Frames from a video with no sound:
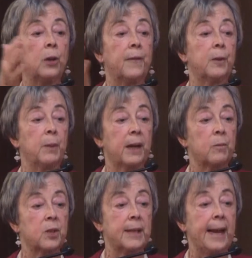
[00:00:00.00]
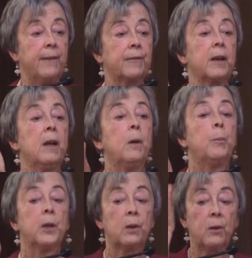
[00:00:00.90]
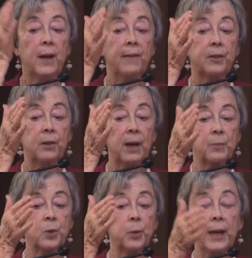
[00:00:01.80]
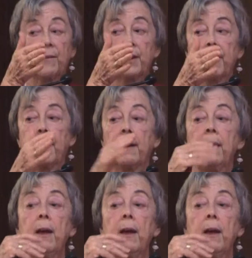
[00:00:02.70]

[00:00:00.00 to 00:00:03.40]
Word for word: You have to make them safe, but you don't have to do absolutely everything